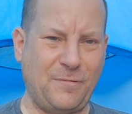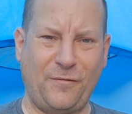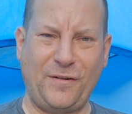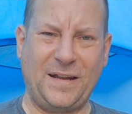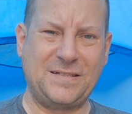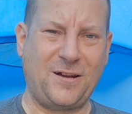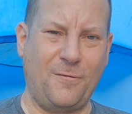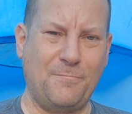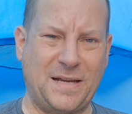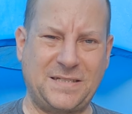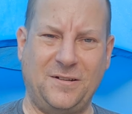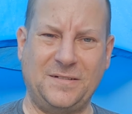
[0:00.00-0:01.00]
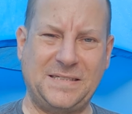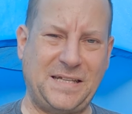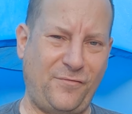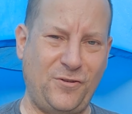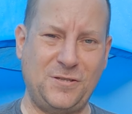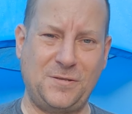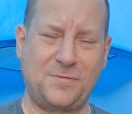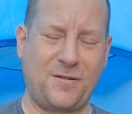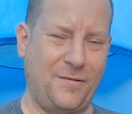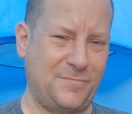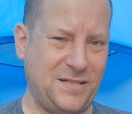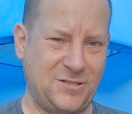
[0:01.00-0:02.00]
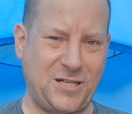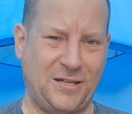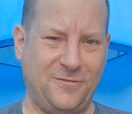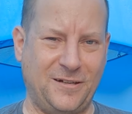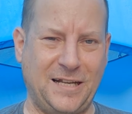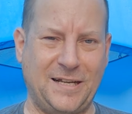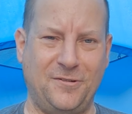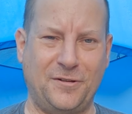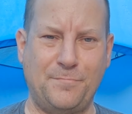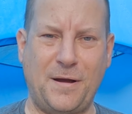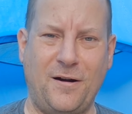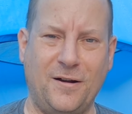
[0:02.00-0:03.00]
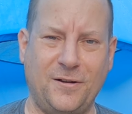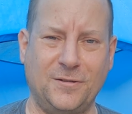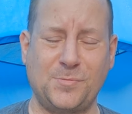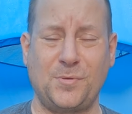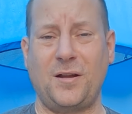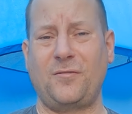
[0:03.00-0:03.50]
my feelings aren't mixed on is if you subscribe to this channel and click on the bell icon to be